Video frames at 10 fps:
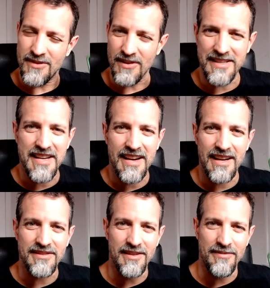So let's head
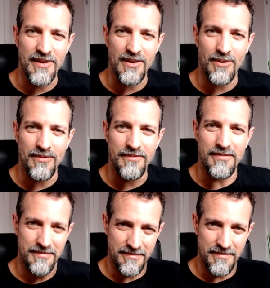out to the vehicle
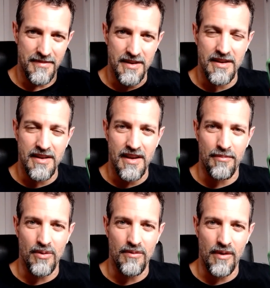
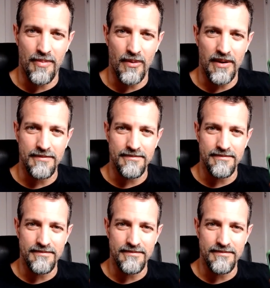and prove our point.